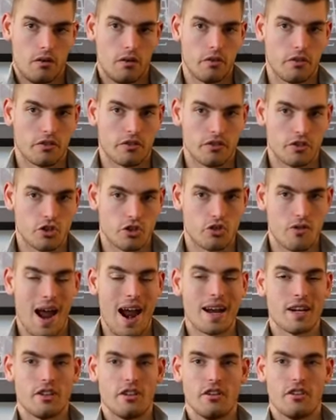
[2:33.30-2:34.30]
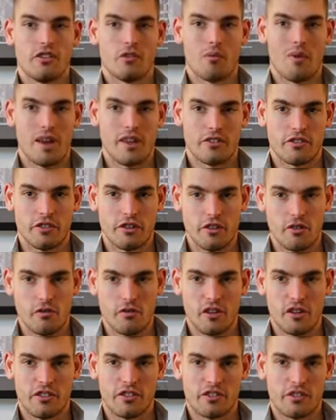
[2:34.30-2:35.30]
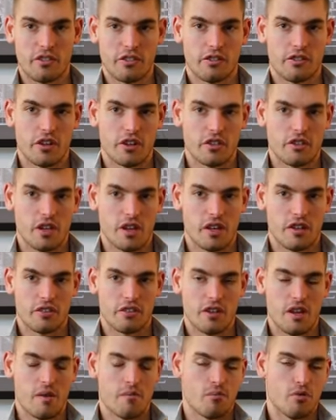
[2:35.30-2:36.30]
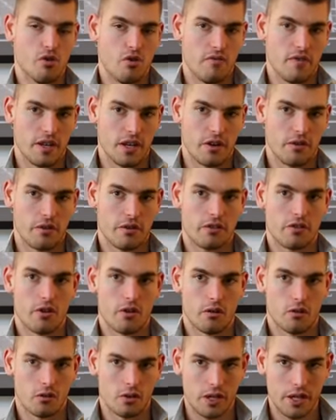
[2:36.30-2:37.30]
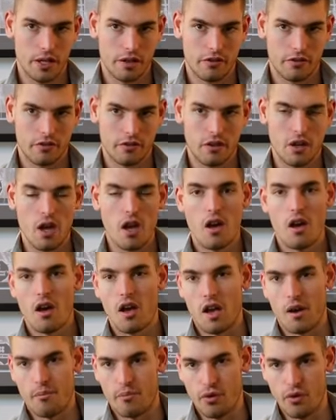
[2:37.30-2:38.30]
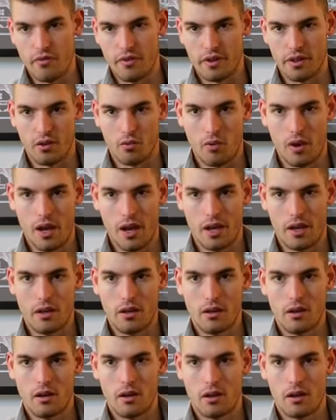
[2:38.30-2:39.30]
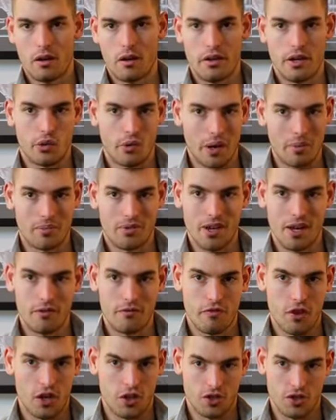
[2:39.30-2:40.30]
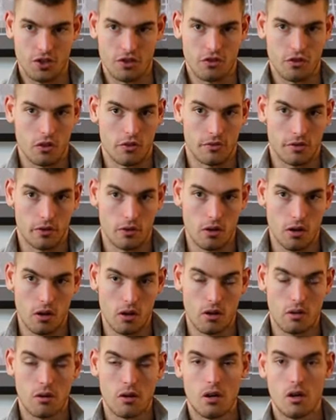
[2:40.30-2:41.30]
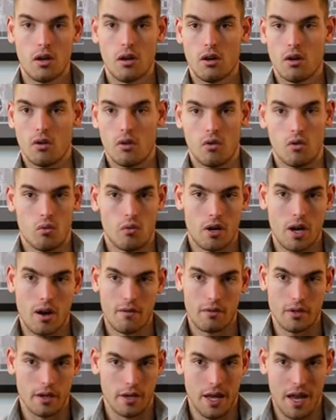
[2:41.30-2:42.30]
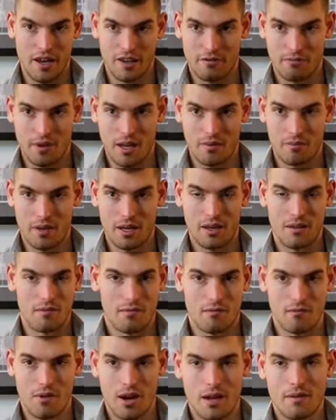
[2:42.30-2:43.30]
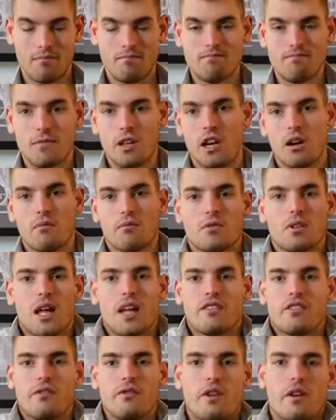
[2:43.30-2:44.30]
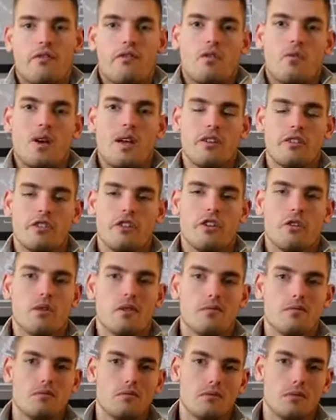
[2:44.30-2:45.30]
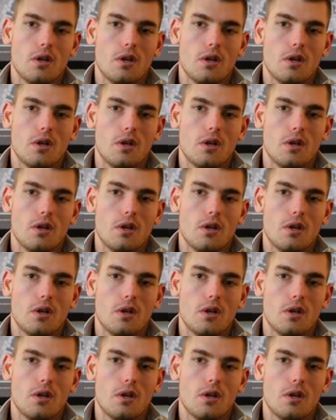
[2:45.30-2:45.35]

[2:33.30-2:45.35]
there's strategies and ways to do this, such as improving your internal links, improving the way your website functions overall, whatever the case may be, right? Lots of different ways to do it.